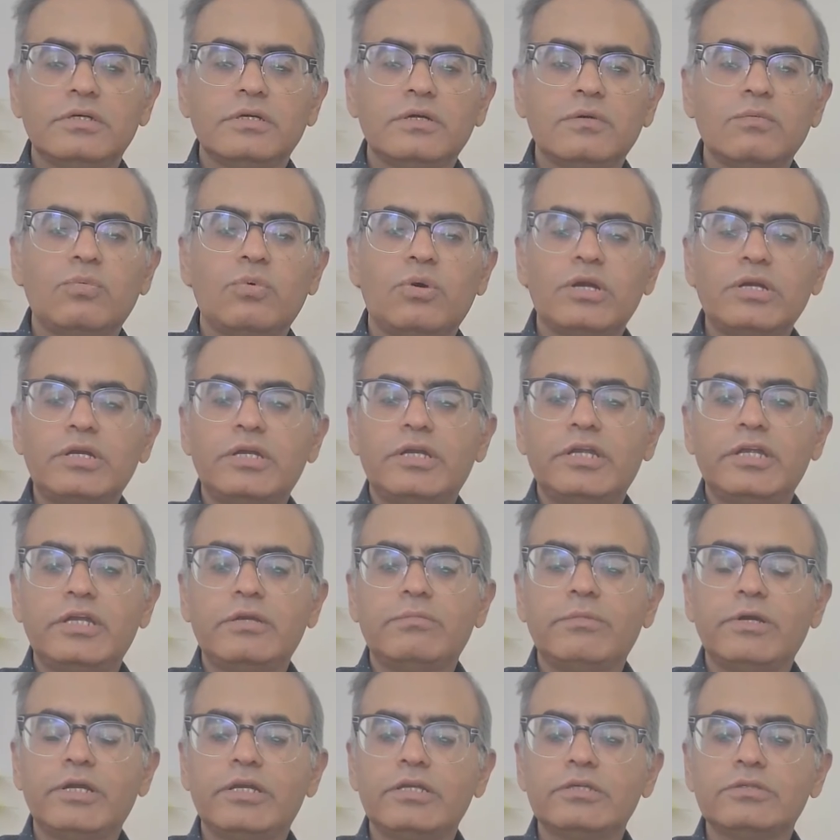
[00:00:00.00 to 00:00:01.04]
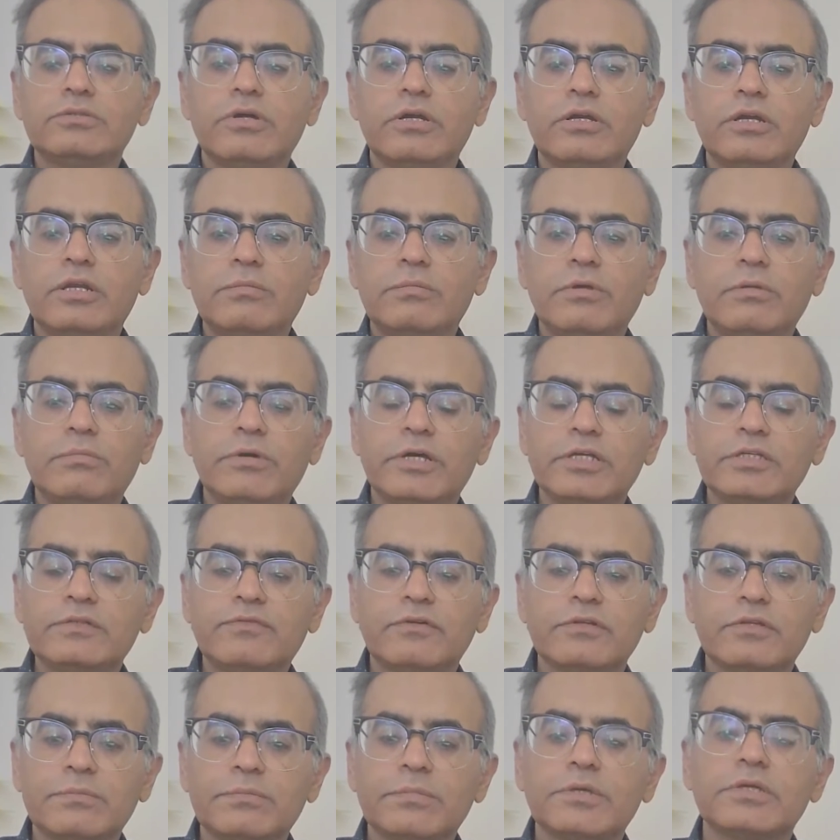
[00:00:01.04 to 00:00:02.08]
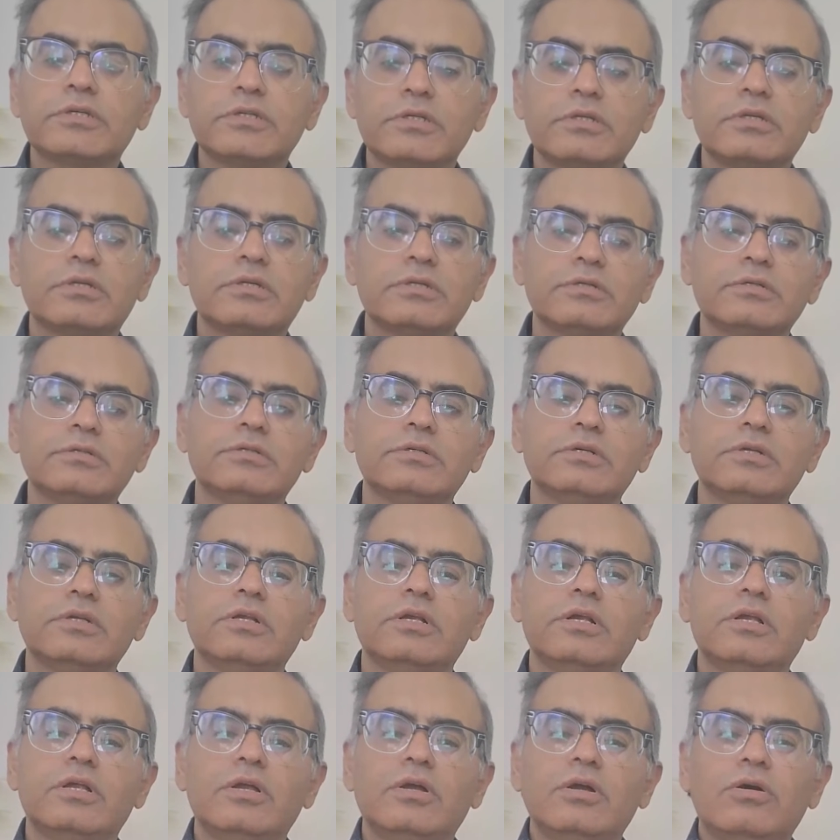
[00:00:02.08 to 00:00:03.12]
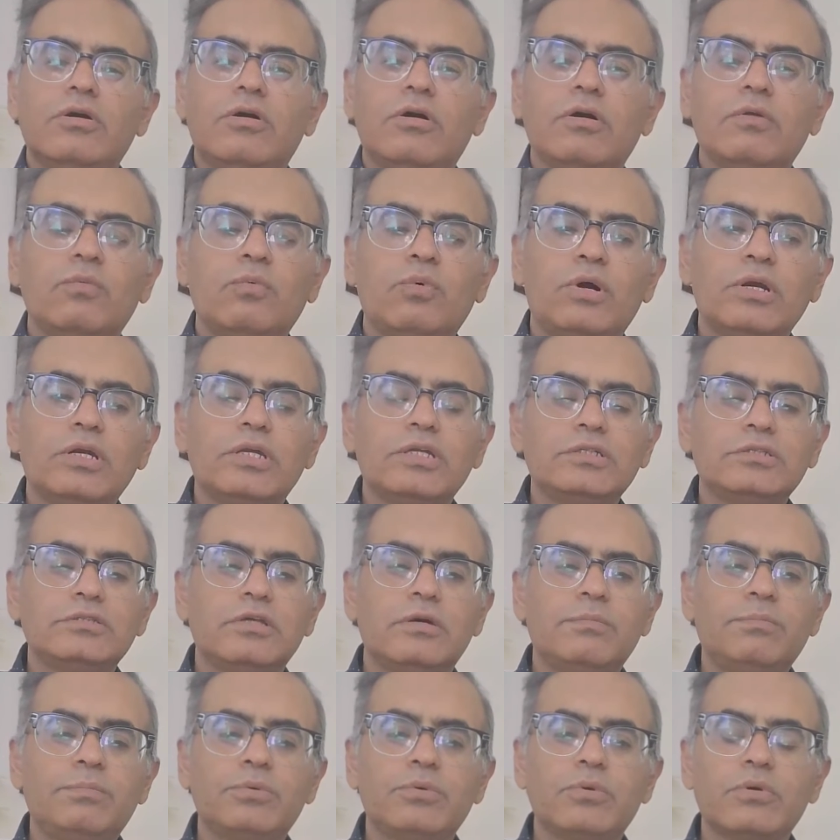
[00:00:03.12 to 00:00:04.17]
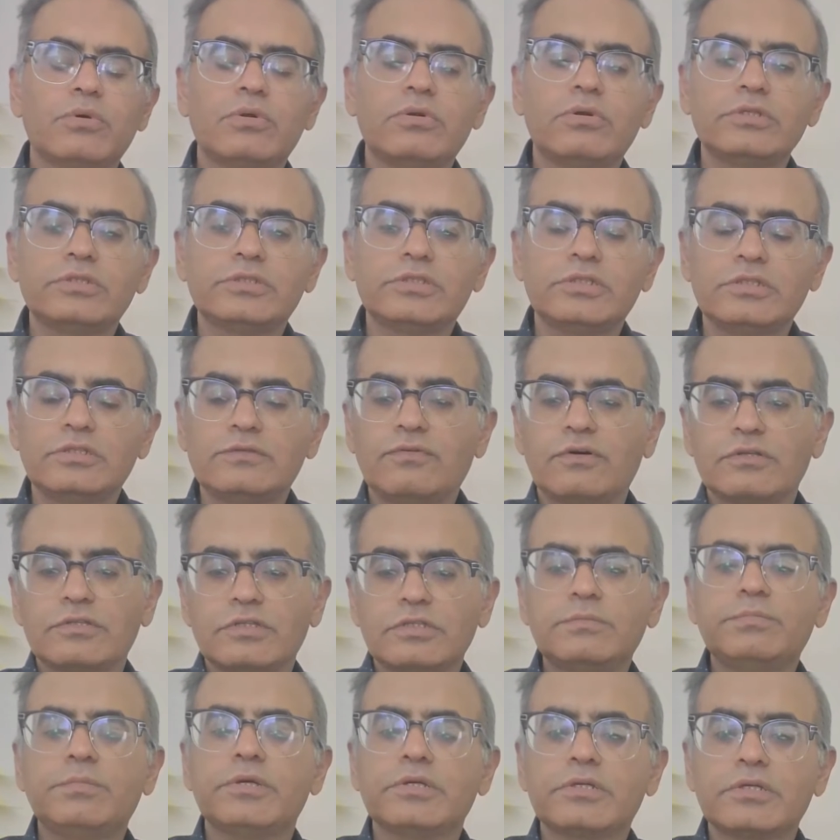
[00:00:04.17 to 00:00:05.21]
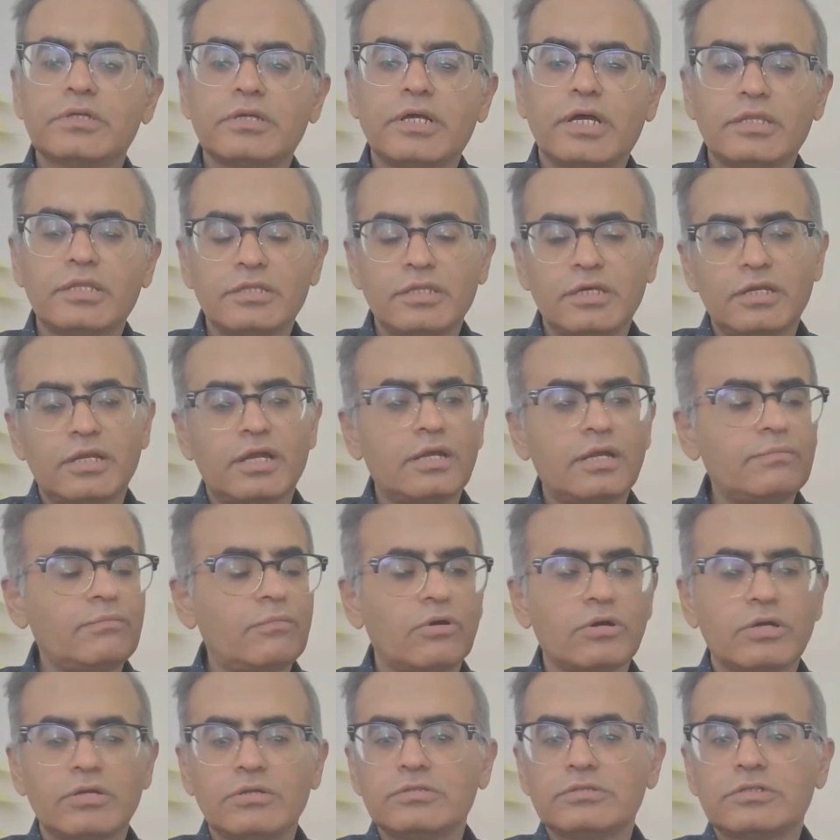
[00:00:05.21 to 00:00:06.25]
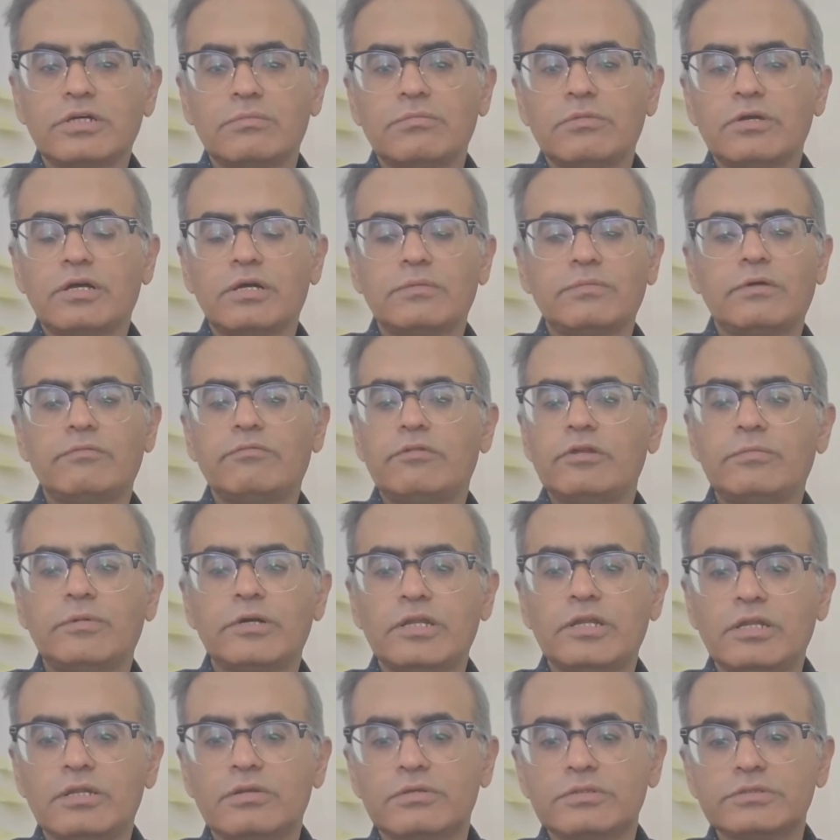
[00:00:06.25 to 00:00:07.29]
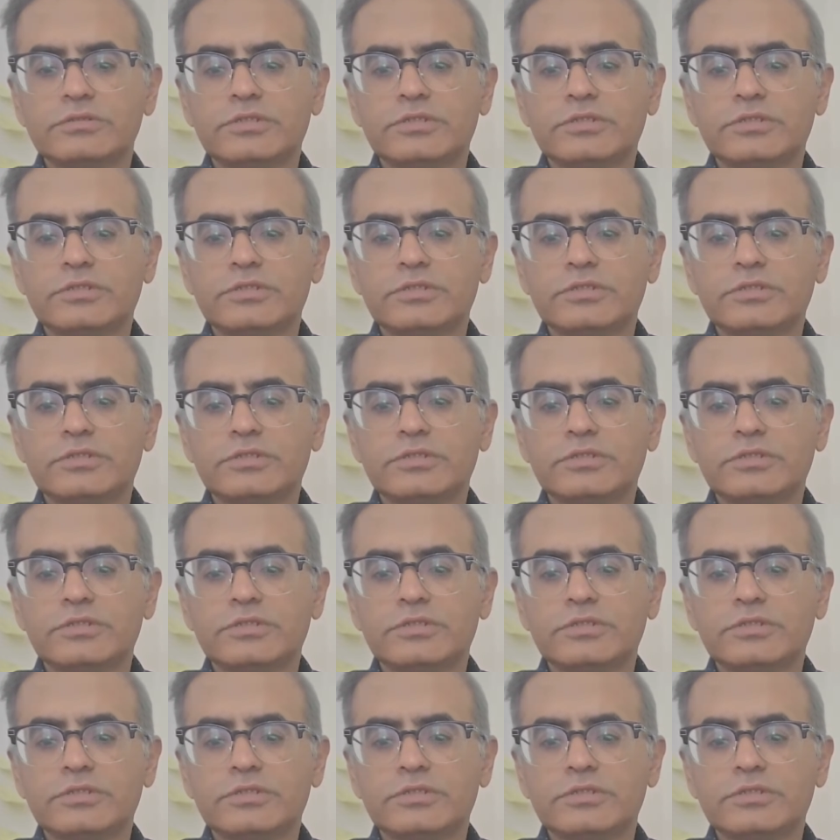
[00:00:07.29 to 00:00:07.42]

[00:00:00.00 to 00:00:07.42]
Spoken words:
what treatment is going to be best for the patient or what is the prognosis for this patient. And there are modules coming up. Everybody knows